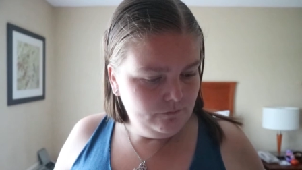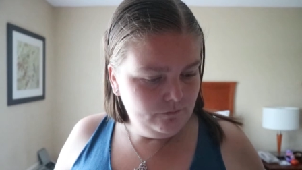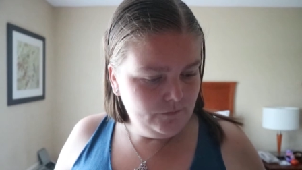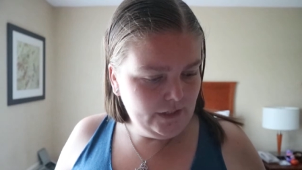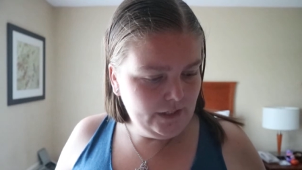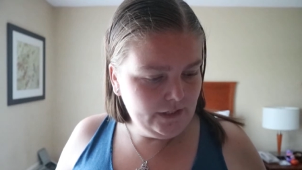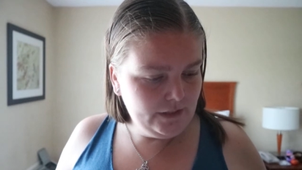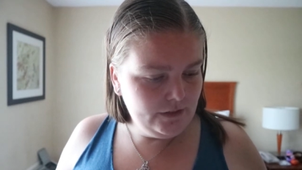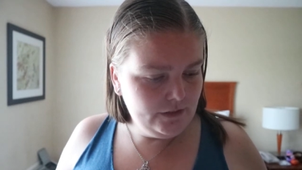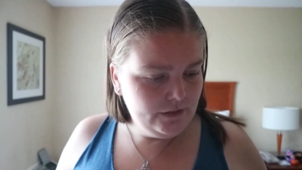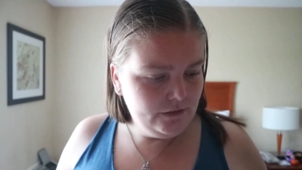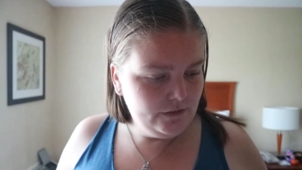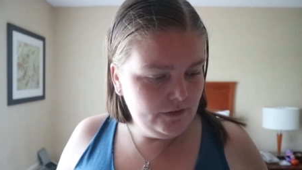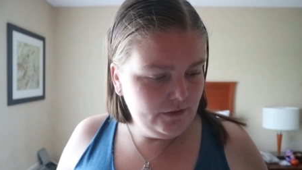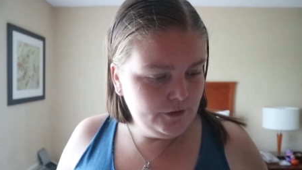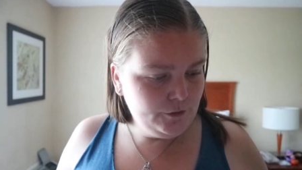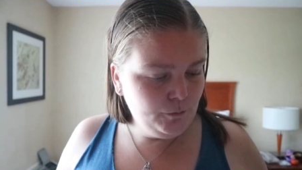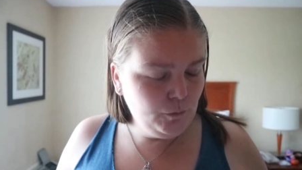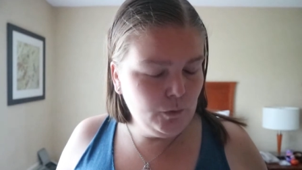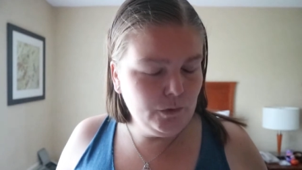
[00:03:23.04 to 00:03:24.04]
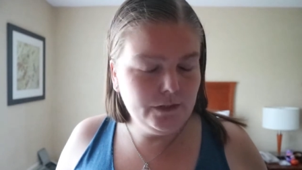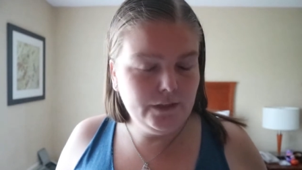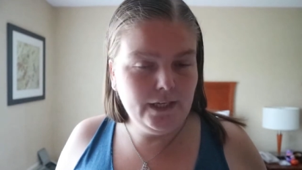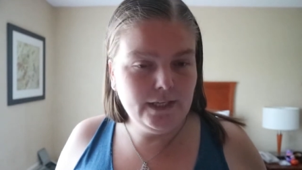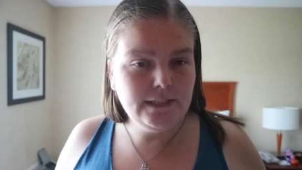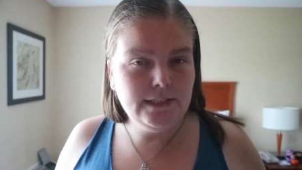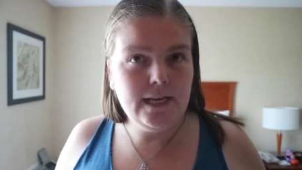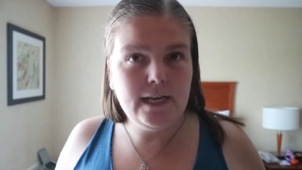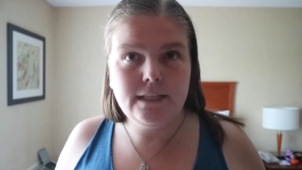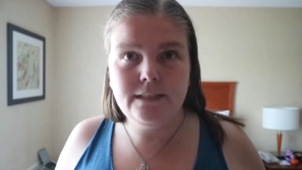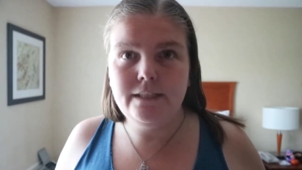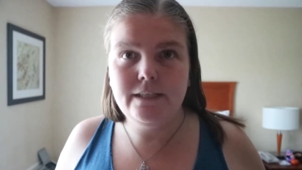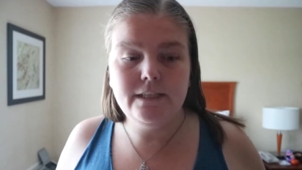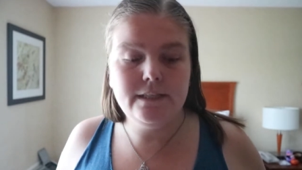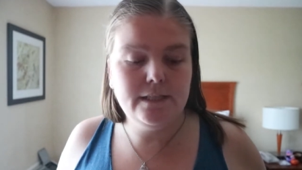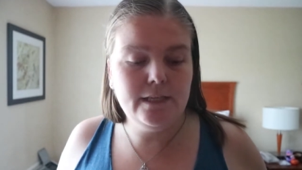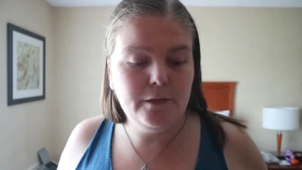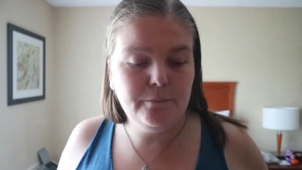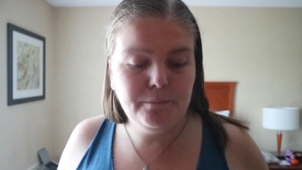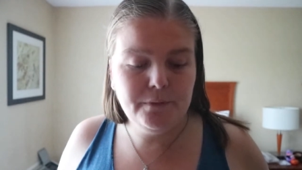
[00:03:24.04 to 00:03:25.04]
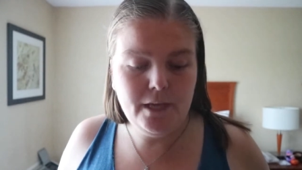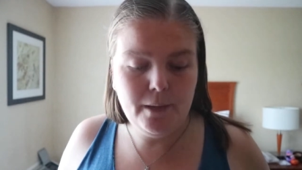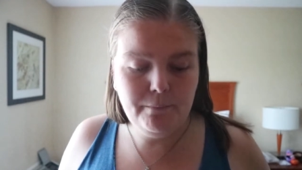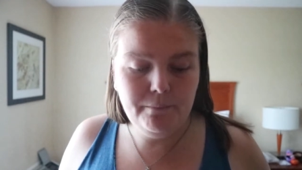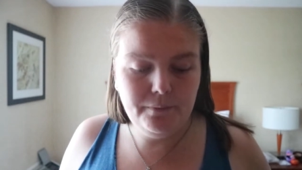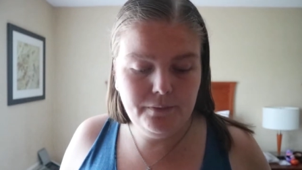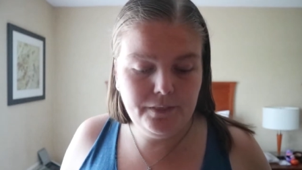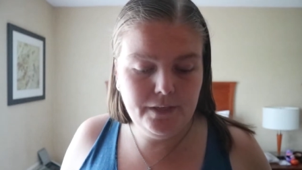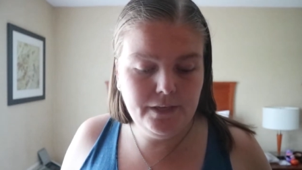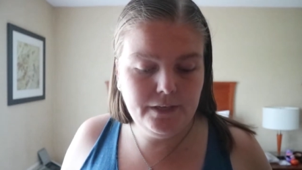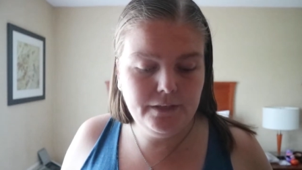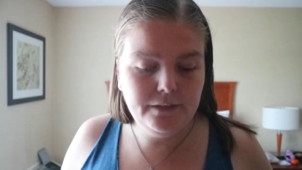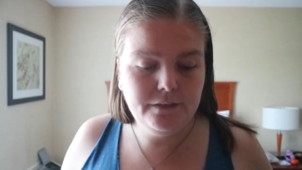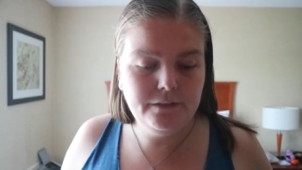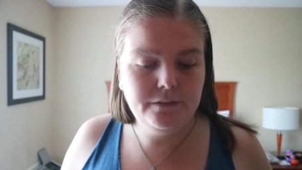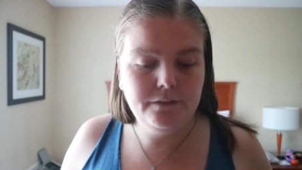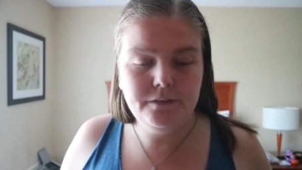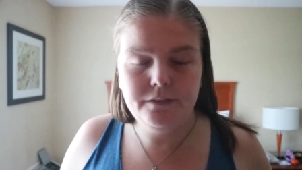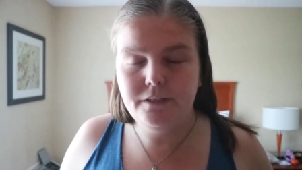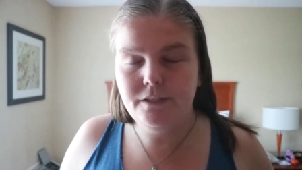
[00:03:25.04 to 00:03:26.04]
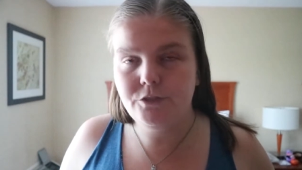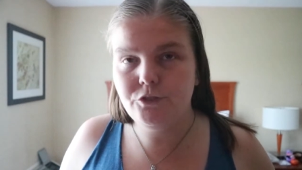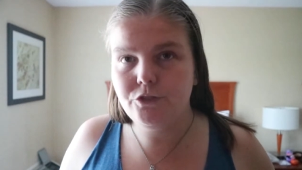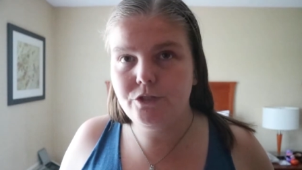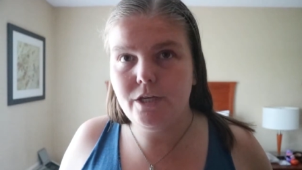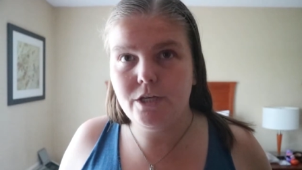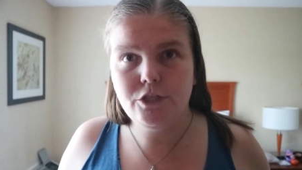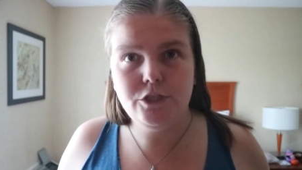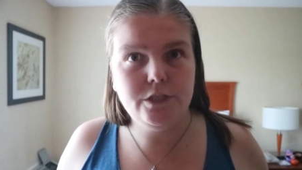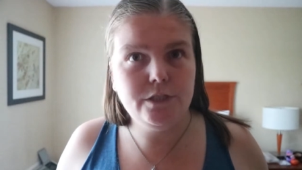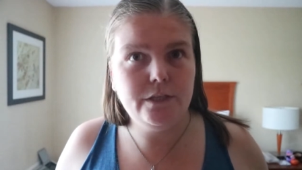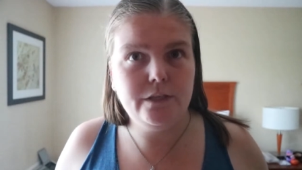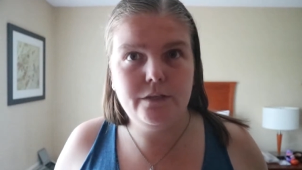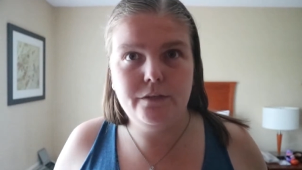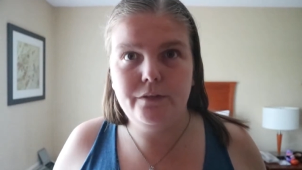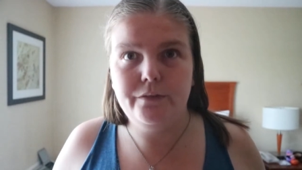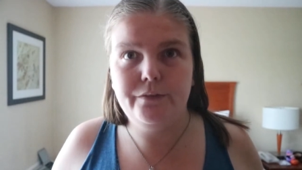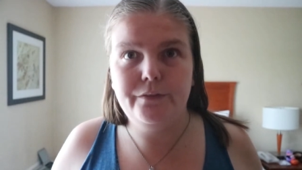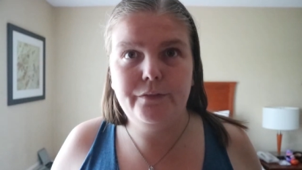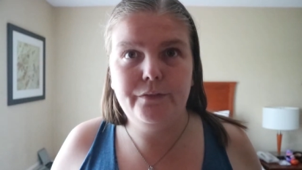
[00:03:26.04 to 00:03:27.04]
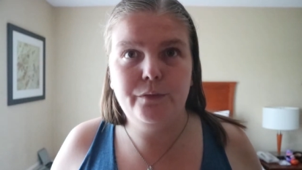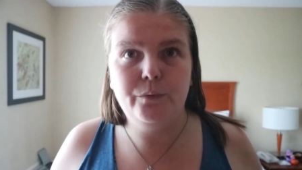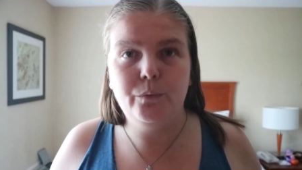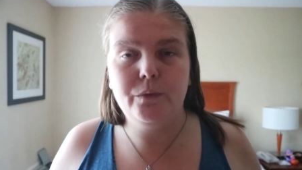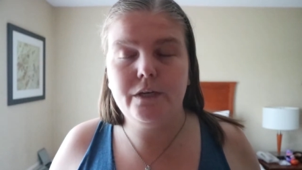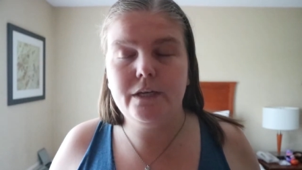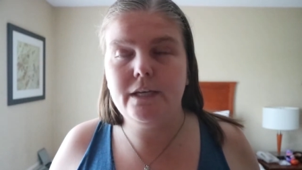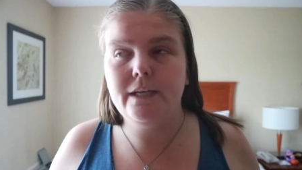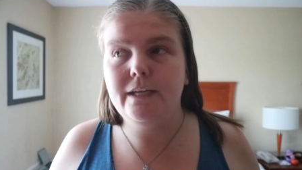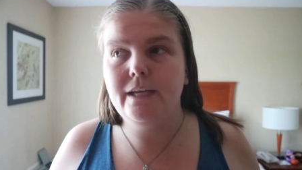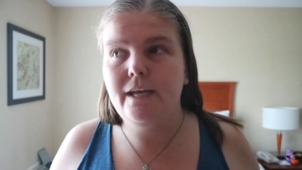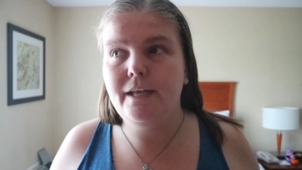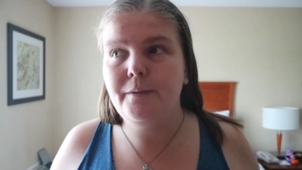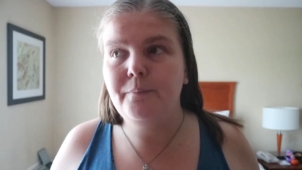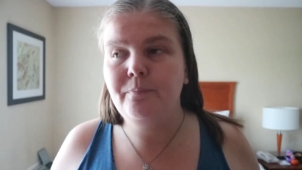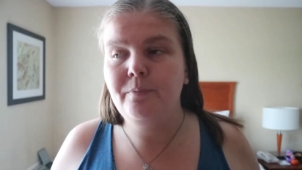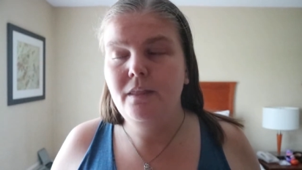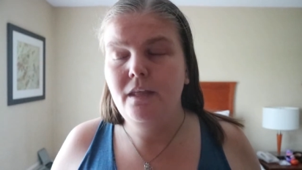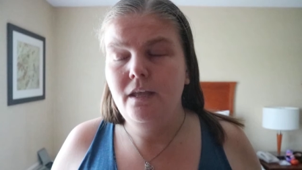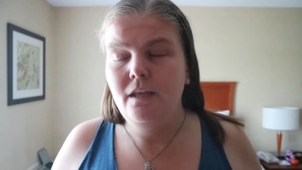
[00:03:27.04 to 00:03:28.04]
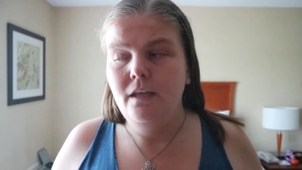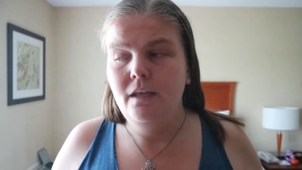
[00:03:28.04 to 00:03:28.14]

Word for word: like it's more like technique tip type of thing, introduction to the work again.